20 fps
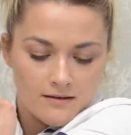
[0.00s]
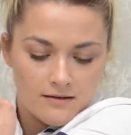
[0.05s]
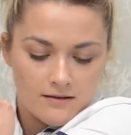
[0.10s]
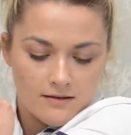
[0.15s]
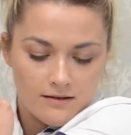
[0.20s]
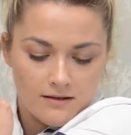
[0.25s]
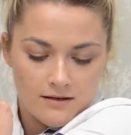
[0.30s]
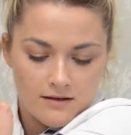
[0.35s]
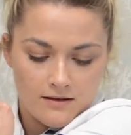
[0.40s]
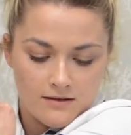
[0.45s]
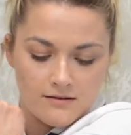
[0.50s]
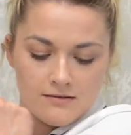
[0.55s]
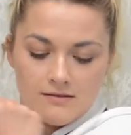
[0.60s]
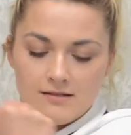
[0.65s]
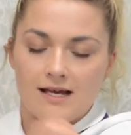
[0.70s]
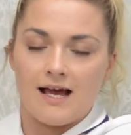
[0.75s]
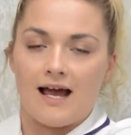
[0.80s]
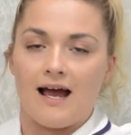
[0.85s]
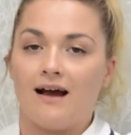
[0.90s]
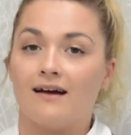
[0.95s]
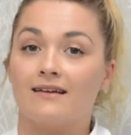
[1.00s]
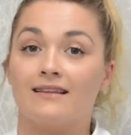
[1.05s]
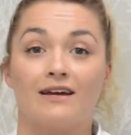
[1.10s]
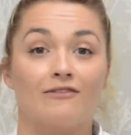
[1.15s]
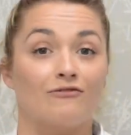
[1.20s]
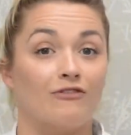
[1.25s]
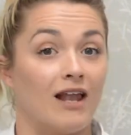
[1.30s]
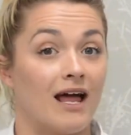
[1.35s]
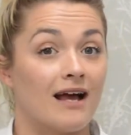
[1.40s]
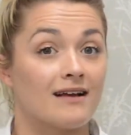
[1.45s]
Good, and
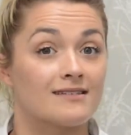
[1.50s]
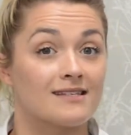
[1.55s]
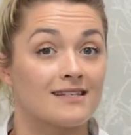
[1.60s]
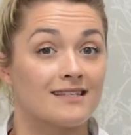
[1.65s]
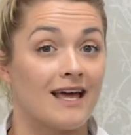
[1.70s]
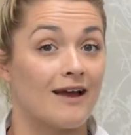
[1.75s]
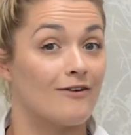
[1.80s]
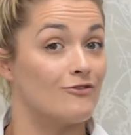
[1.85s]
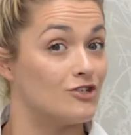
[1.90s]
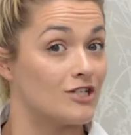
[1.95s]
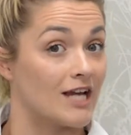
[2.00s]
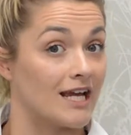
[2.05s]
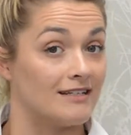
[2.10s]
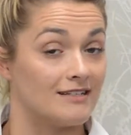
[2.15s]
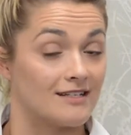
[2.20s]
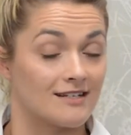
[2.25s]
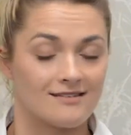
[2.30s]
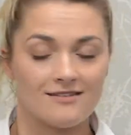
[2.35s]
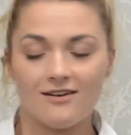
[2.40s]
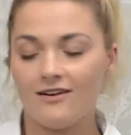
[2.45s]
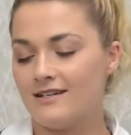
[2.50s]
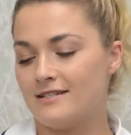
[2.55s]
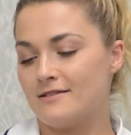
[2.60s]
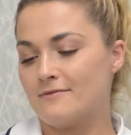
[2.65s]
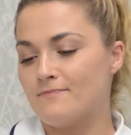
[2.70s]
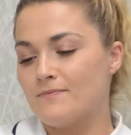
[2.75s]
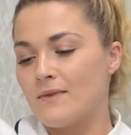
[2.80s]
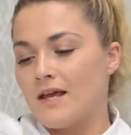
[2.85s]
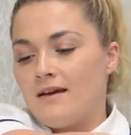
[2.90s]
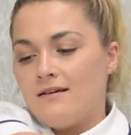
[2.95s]
then relaxing there and changing sides.
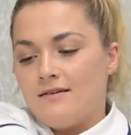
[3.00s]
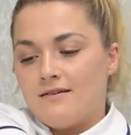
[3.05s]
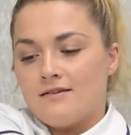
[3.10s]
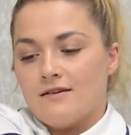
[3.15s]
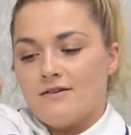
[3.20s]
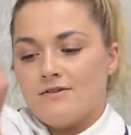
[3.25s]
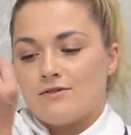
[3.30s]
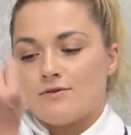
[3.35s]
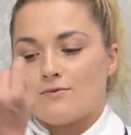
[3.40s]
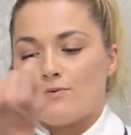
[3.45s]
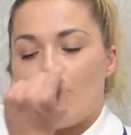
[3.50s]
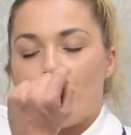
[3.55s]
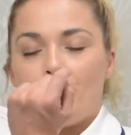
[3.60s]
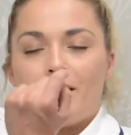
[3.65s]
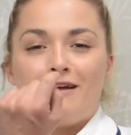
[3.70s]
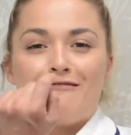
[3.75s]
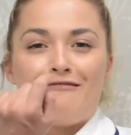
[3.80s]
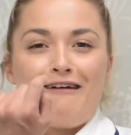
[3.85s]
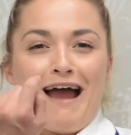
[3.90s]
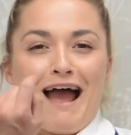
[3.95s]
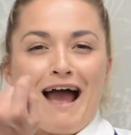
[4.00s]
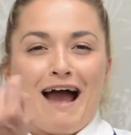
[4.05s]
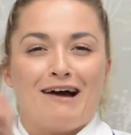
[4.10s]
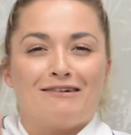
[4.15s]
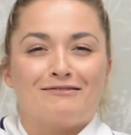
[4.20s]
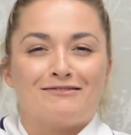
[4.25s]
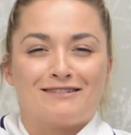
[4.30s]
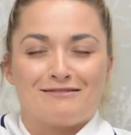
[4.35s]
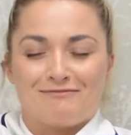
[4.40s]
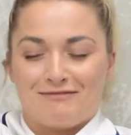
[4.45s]
So swapping it
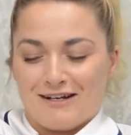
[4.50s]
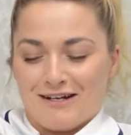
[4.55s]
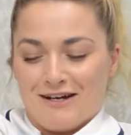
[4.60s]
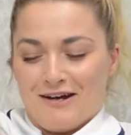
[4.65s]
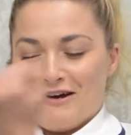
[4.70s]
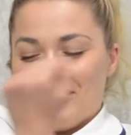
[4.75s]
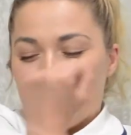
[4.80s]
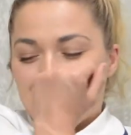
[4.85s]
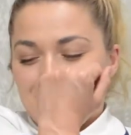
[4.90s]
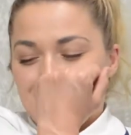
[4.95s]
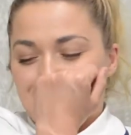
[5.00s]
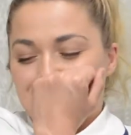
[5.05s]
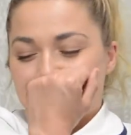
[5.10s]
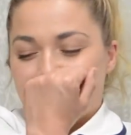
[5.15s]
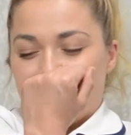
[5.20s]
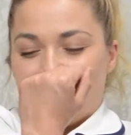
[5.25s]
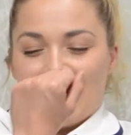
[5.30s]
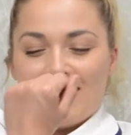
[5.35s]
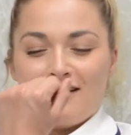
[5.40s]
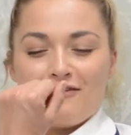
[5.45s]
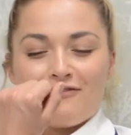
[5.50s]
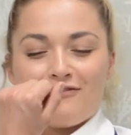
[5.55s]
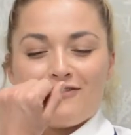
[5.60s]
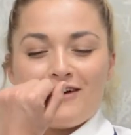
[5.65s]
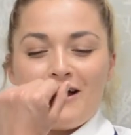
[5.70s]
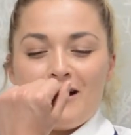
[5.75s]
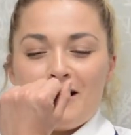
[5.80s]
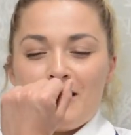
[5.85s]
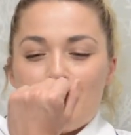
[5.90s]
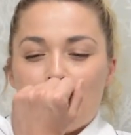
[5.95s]
round, and we're going to hook underneath,
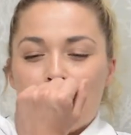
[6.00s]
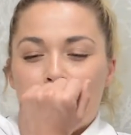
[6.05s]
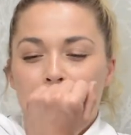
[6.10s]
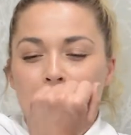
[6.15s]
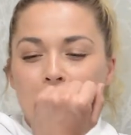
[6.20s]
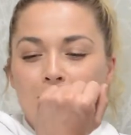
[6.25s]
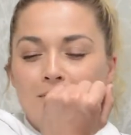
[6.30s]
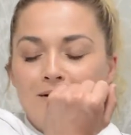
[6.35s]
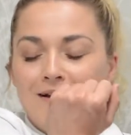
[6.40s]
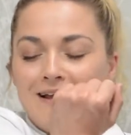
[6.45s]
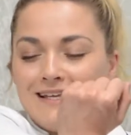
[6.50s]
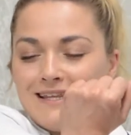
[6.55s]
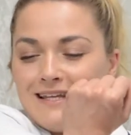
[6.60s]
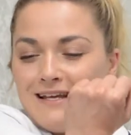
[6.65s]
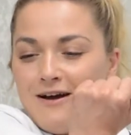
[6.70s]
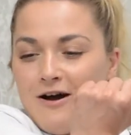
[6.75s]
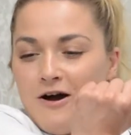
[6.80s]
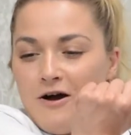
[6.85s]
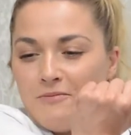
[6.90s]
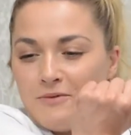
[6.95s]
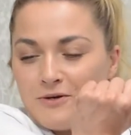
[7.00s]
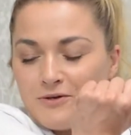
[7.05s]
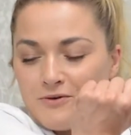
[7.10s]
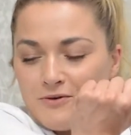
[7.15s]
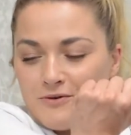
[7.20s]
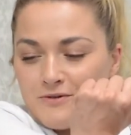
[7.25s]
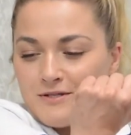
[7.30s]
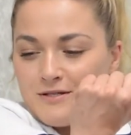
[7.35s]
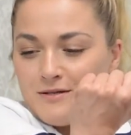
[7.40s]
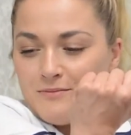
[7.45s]
pulling the arm
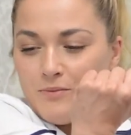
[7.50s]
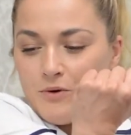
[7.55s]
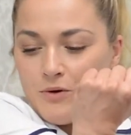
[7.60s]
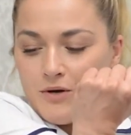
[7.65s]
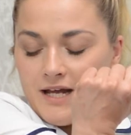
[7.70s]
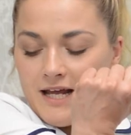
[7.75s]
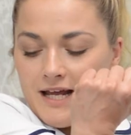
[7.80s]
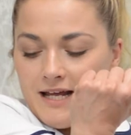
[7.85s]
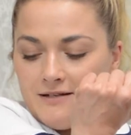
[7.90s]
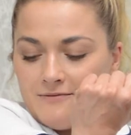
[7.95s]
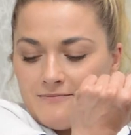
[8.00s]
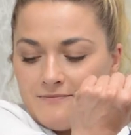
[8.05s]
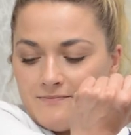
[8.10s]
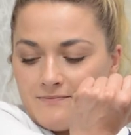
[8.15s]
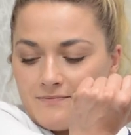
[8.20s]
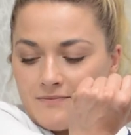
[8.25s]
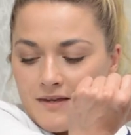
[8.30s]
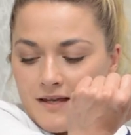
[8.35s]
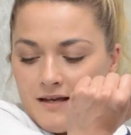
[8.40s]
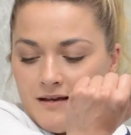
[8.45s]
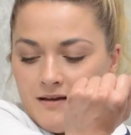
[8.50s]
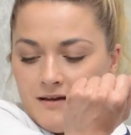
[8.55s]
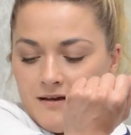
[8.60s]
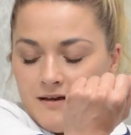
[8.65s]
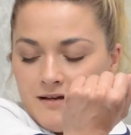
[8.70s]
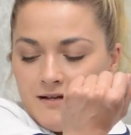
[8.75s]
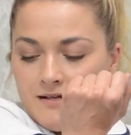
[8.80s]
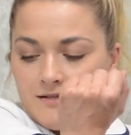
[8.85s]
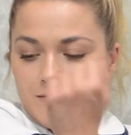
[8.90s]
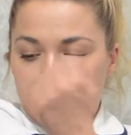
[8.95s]
across the body.
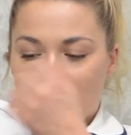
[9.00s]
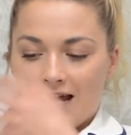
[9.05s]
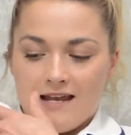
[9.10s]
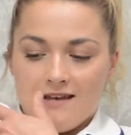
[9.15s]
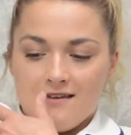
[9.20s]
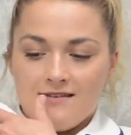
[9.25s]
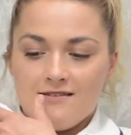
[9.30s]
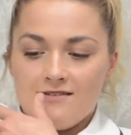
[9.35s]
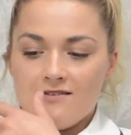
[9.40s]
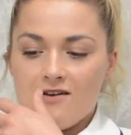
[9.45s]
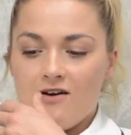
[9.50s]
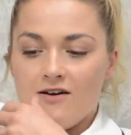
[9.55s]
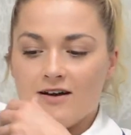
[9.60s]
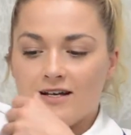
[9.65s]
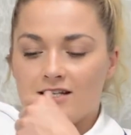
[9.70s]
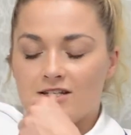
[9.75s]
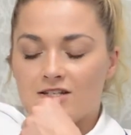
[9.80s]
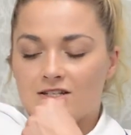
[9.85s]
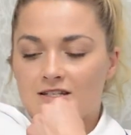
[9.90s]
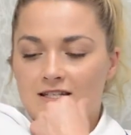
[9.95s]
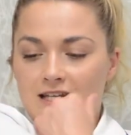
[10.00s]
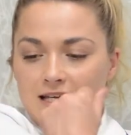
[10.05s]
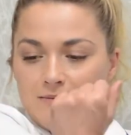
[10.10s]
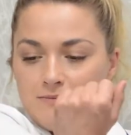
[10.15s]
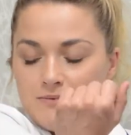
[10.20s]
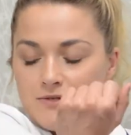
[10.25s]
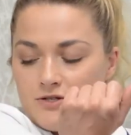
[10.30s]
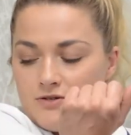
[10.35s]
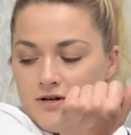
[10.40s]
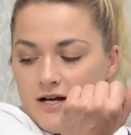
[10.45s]
So again, nice
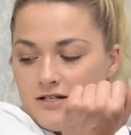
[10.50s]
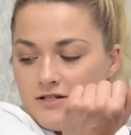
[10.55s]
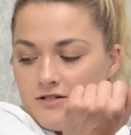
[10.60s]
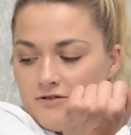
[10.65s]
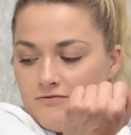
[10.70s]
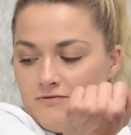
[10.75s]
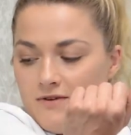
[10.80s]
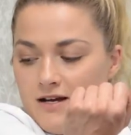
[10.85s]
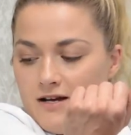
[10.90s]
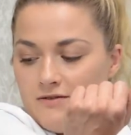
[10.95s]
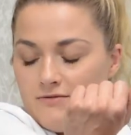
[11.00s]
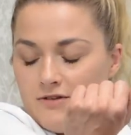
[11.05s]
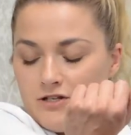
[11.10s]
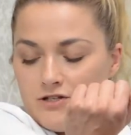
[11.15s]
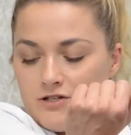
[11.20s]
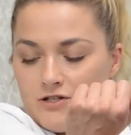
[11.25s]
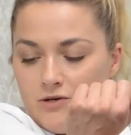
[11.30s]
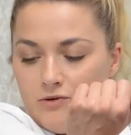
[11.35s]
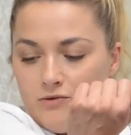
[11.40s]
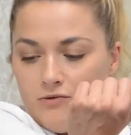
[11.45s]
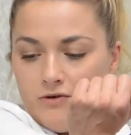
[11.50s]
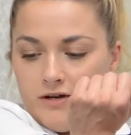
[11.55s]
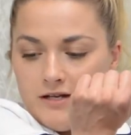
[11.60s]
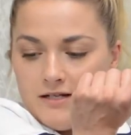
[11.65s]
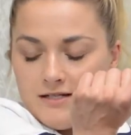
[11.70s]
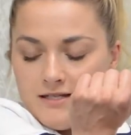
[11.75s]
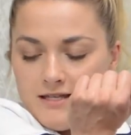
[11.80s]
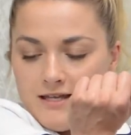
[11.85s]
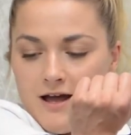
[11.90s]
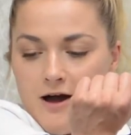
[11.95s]
deep stretch around that shoulder and
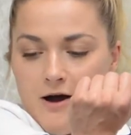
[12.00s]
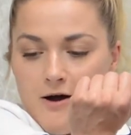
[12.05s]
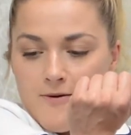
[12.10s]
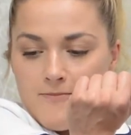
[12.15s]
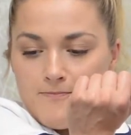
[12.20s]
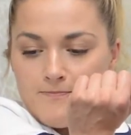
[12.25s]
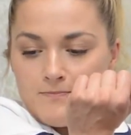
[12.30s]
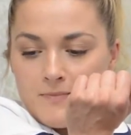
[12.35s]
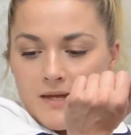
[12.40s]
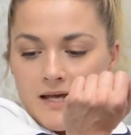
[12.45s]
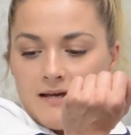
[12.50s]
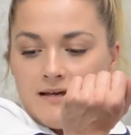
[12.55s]
into the arm,